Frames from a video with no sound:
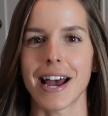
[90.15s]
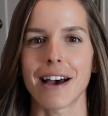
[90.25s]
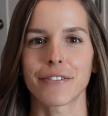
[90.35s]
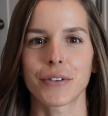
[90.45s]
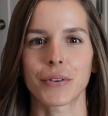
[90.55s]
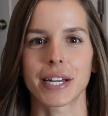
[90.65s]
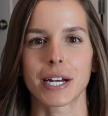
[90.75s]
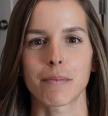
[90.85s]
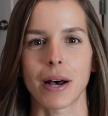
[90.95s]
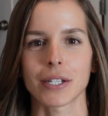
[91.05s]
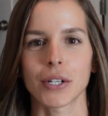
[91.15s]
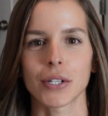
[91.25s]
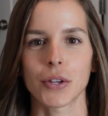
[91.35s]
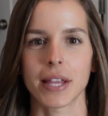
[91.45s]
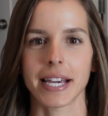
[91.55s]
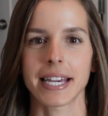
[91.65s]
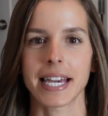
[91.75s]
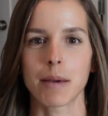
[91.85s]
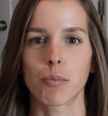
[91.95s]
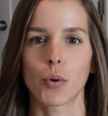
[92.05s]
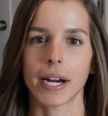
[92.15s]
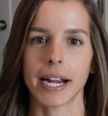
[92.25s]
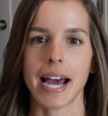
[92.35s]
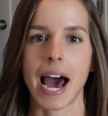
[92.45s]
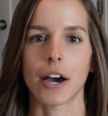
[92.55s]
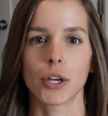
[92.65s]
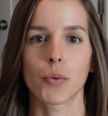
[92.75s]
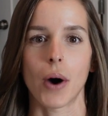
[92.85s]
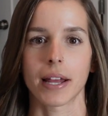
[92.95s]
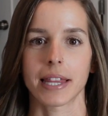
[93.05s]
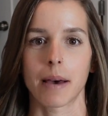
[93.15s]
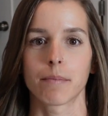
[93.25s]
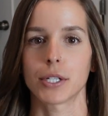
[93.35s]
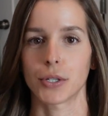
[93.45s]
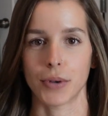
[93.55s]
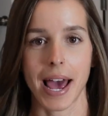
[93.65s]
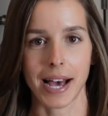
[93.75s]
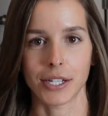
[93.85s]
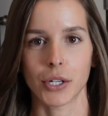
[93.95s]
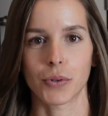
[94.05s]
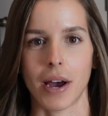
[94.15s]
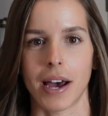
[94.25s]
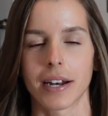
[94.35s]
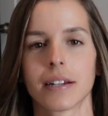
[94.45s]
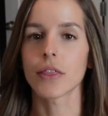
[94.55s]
at fueling your muscles so they can keep working how you want them to as you run.